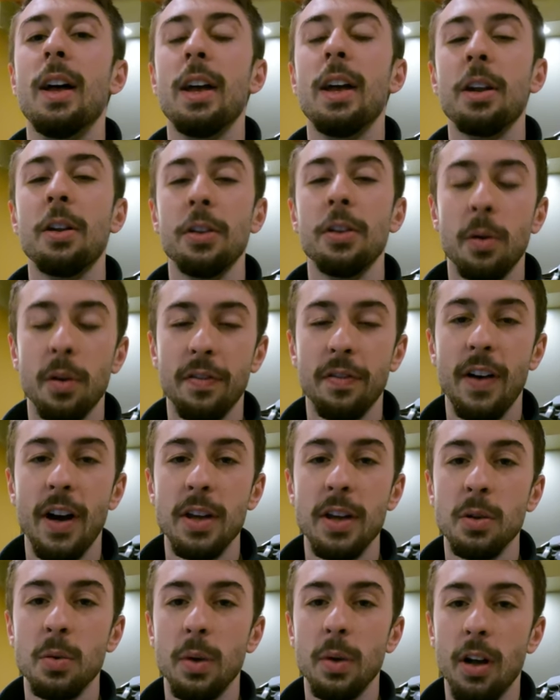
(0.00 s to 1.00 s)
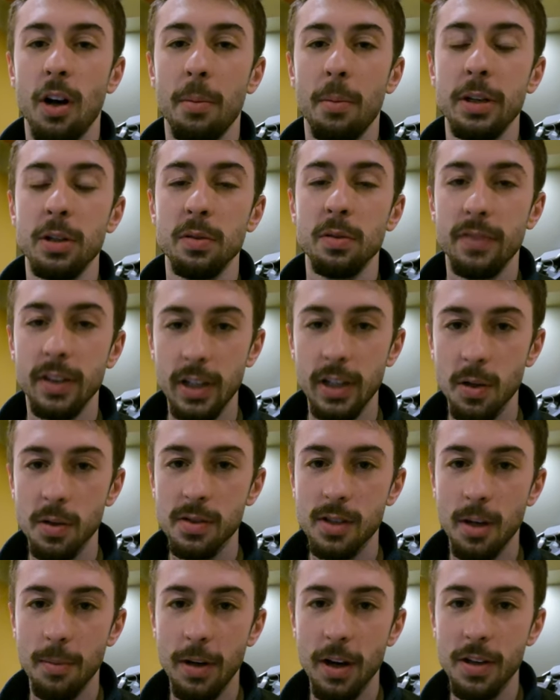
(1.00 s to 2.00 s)
It'll notify you when all my new
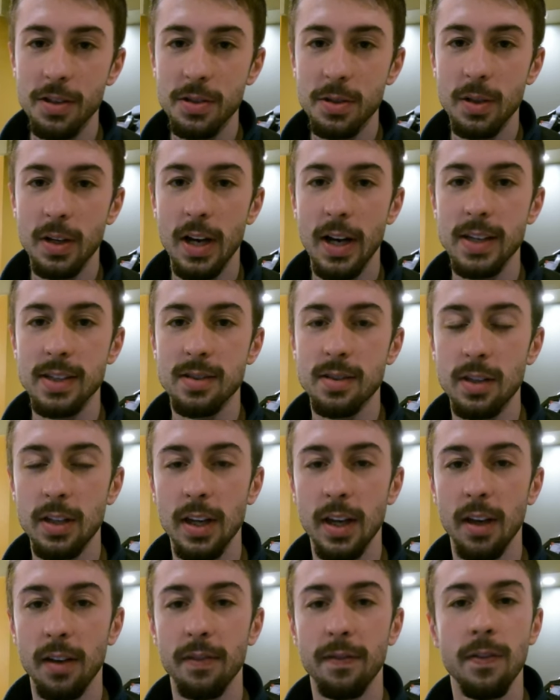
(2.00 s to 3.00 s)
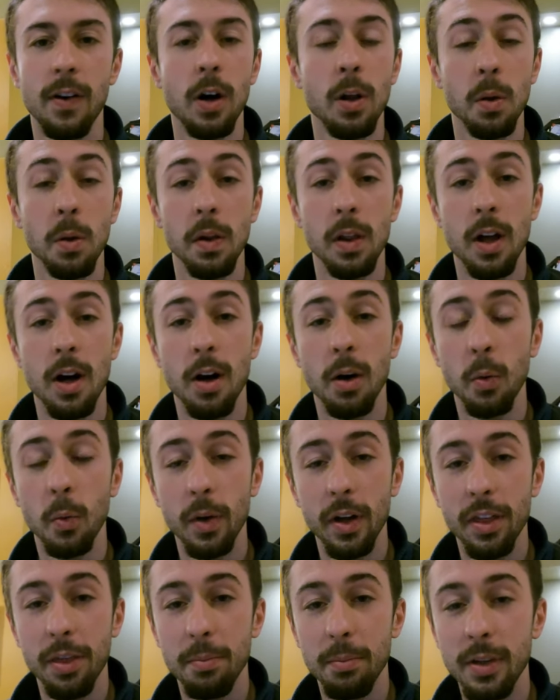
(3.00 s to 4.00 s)
videos come out so you guys can follow along
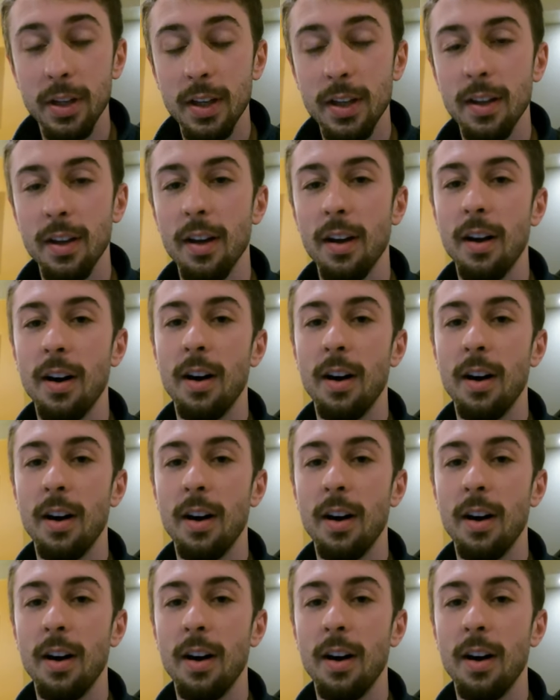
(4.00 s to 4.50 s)
with me